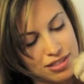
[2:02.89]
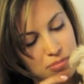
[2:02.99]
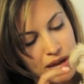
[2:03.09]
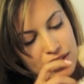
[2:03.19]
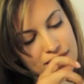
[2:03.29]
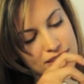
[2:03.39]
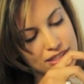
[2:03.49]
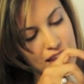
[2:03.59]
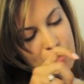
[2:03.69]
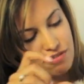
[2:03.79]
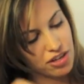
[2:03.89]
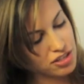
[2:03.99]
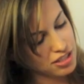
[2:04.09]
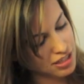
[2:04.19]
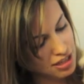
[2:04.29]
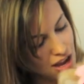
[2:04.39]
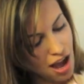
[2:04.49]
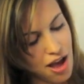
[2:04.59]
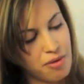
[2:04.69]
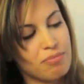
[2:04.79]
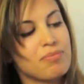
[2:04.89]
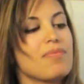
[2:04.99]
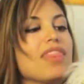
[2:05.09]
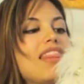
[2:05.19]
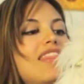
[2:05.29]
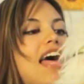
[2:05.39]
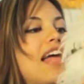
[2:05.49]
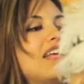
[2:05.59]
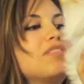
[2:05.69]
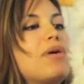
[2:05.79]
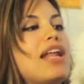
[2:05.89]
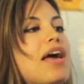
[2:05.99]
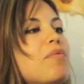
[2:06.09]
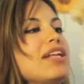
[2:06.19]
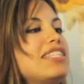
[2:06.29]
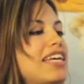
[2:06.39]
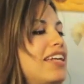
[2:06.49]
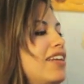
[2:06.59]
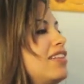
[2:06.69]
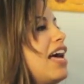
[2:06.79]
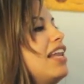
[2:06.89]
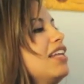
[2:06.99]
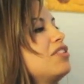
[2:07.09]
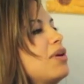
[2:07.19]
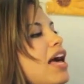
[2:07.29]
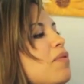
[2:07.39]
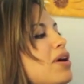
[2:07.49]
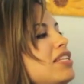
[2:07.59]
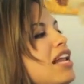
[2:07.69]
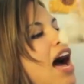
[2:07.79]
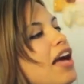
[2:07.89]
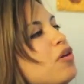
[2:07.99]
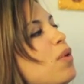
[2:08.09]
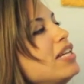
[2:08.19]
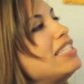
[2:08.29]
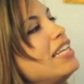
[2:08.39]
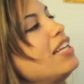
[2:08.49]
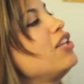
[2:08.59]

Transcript: in the butts at first. That is what I wanted. That is what I wanted. I wanted